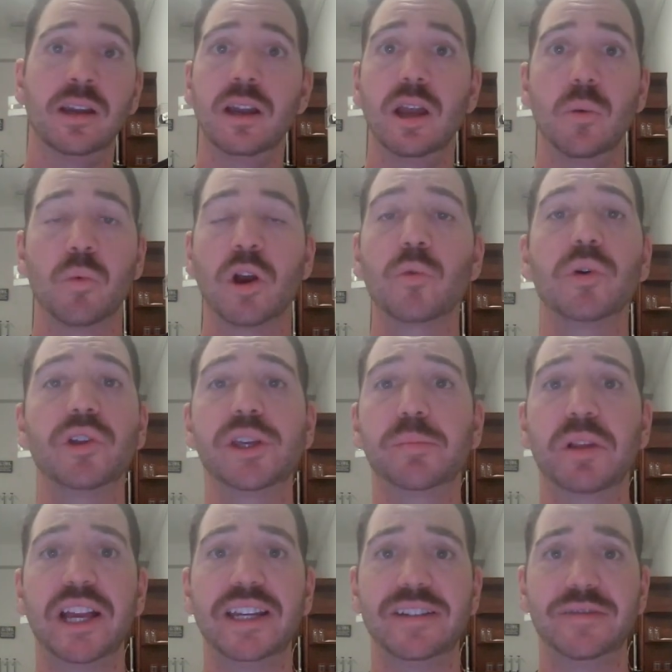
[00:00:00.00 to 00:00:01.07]
Where will he
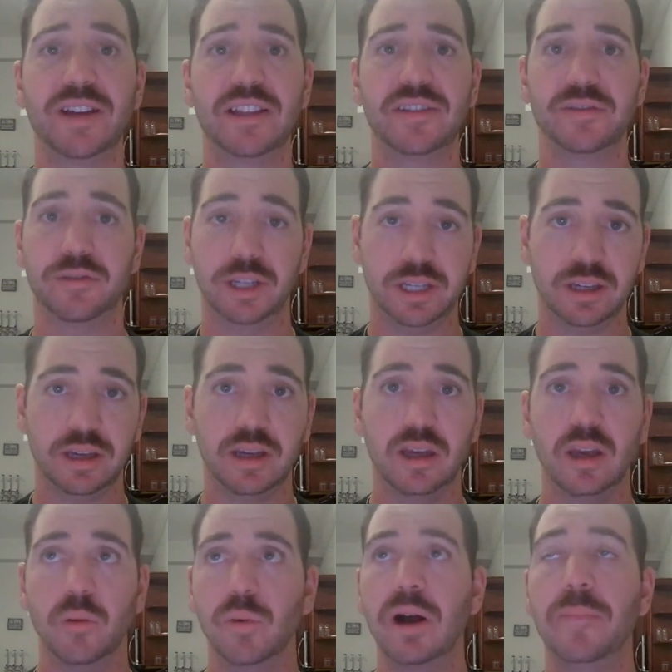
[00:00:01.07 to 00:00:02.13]
play defensively?
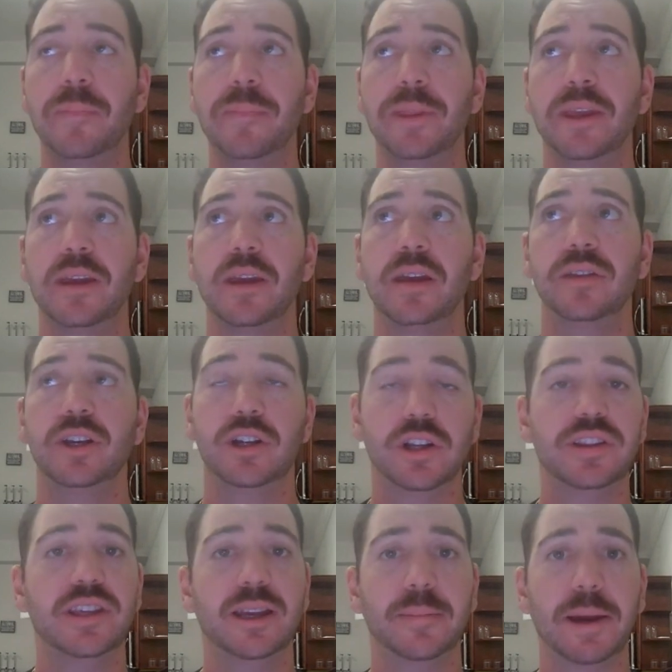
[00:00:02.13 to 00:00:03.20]
Well, the
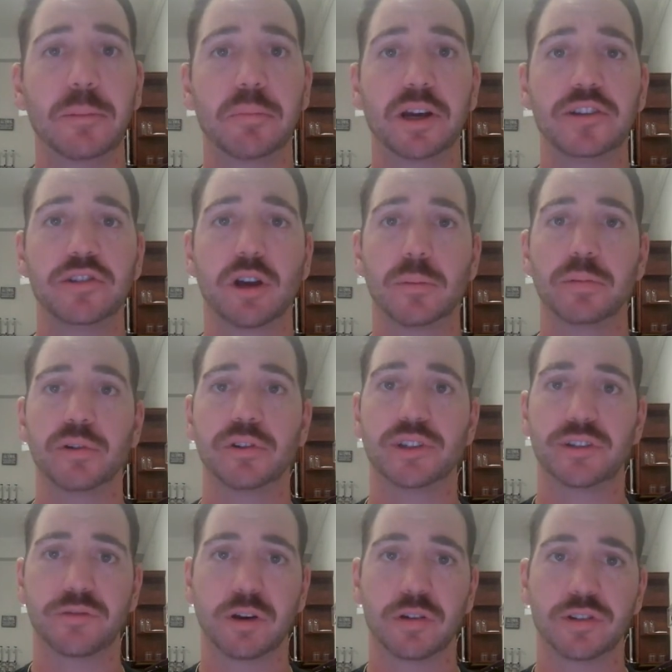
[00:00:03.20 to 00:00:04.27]
good thing about Bryce Harper is
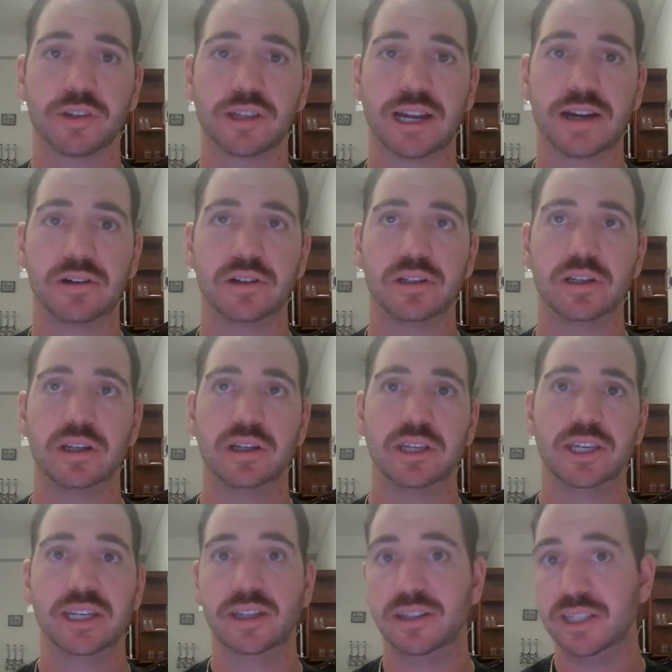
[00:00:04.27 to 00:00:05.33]
he's versatile.
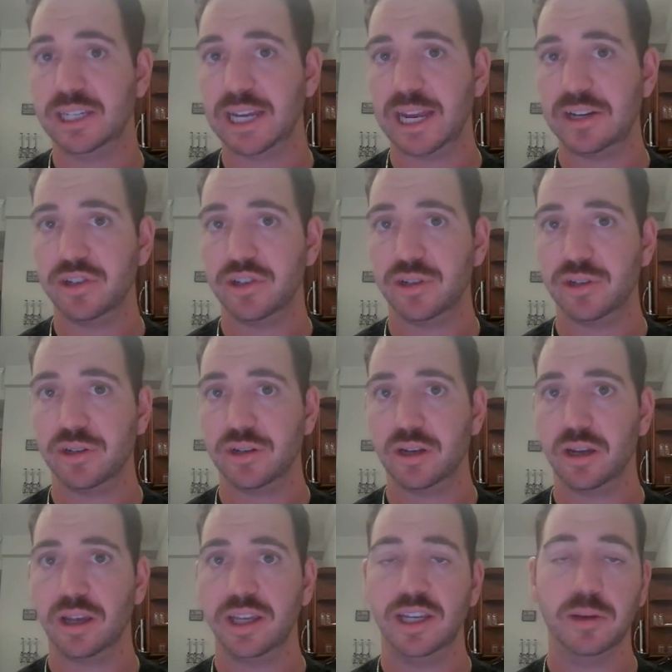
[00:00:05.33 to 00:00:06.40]
He could DH.
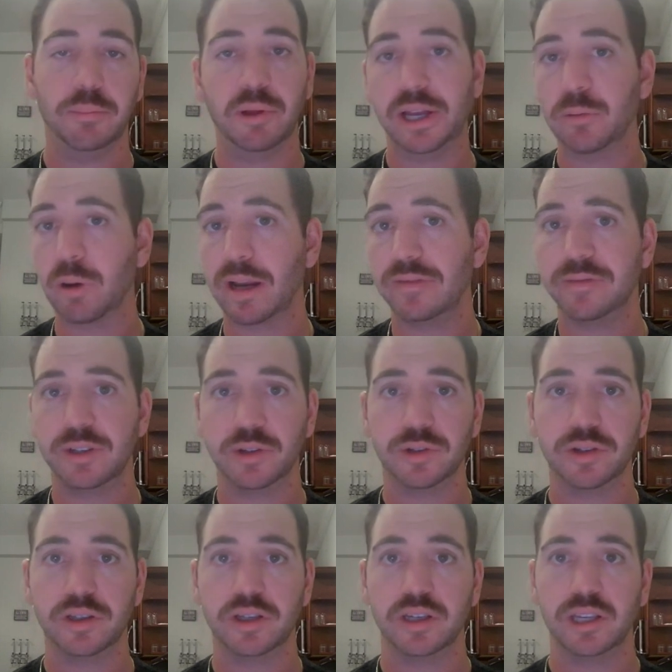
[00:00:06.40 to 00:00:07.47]
He could play right field.
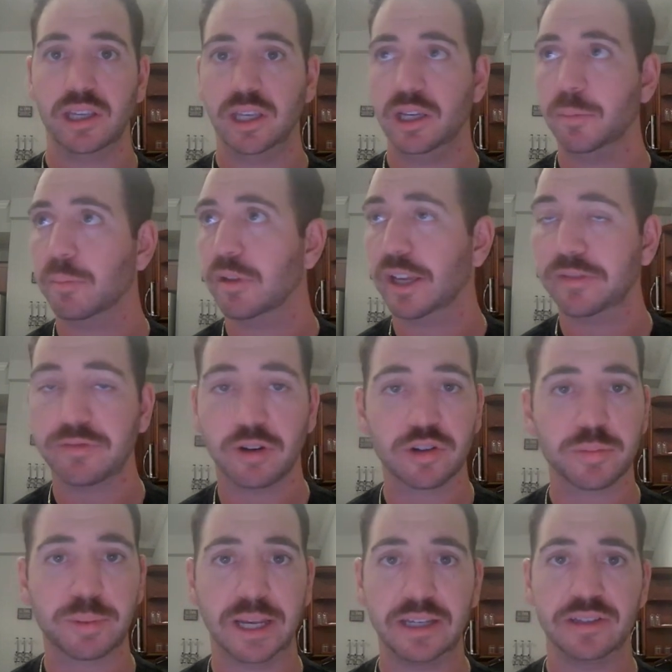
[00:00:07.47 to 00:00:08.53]
He could play
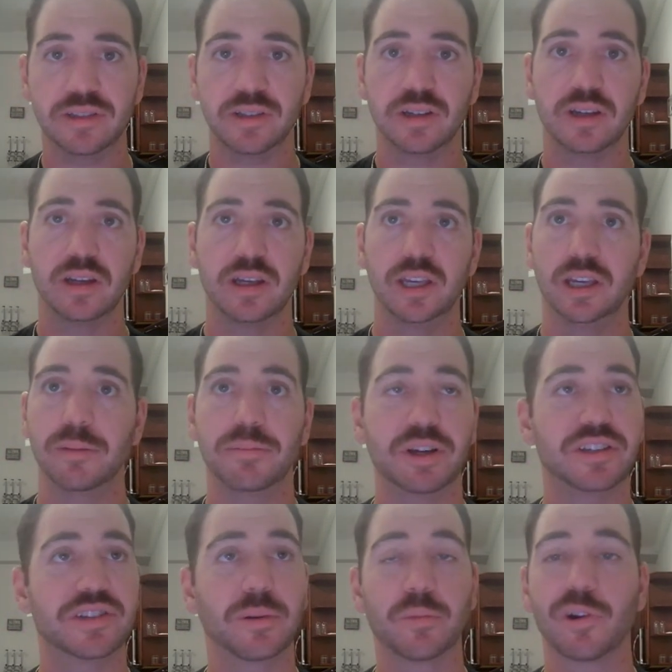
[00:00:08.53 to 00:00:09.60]
first base. He could play
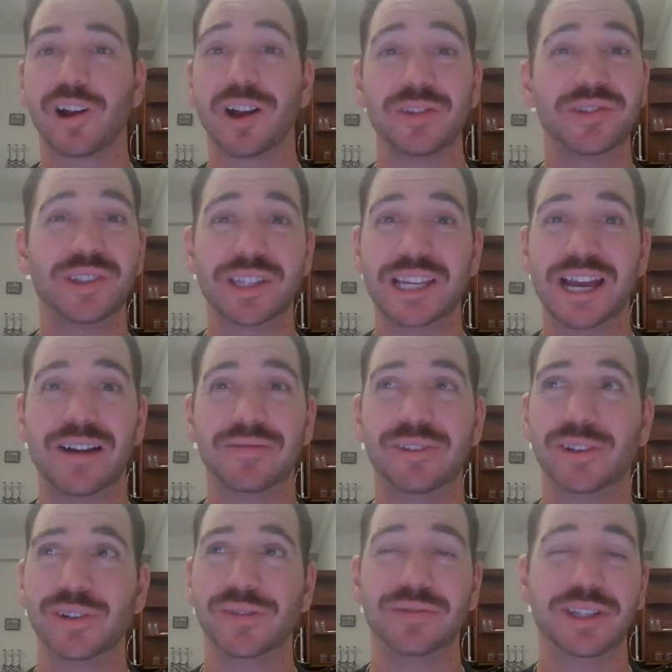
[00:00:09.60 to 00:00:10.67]
somewhere else in the
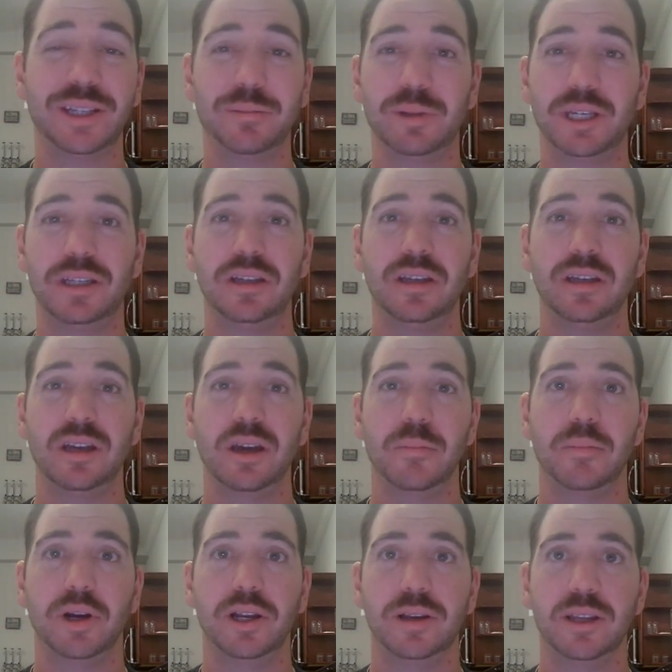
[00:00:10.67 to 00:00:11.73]
outfield if need be.
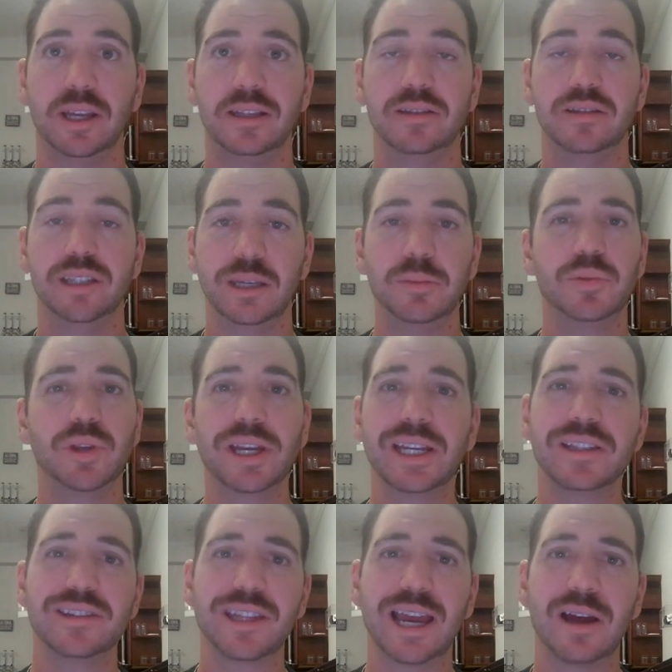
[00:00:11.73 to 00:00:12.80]
But it seems like
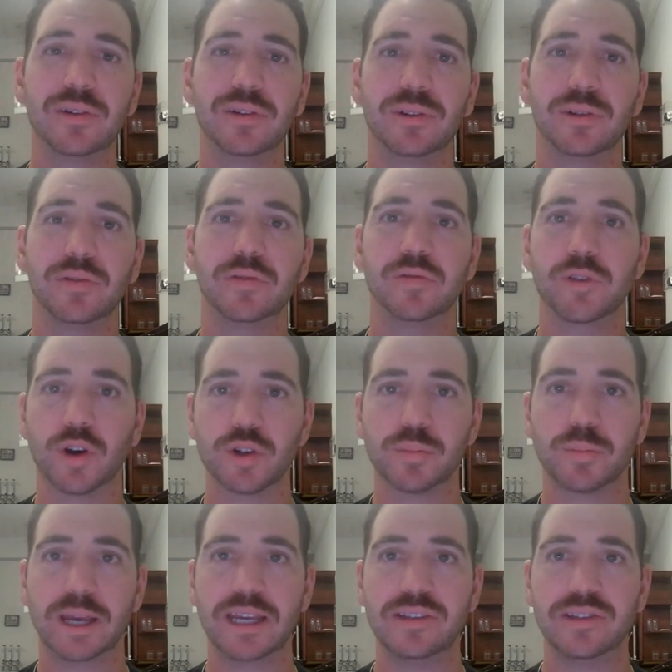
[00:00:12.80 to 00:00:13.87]
it's down to first
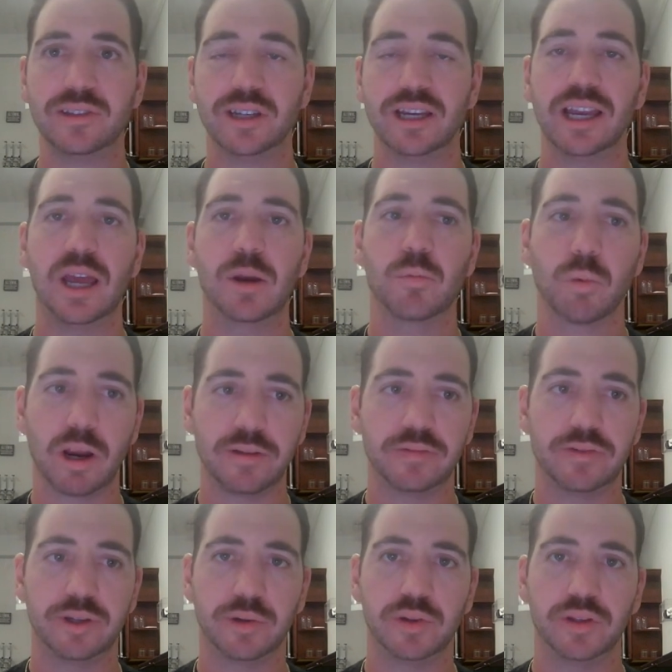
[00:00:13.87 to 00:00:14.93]
base and right
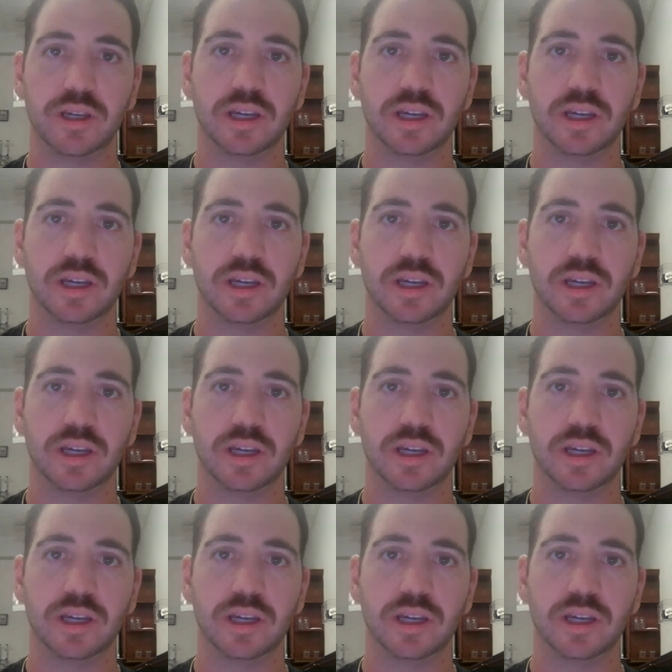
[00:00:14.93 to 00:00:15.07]
field.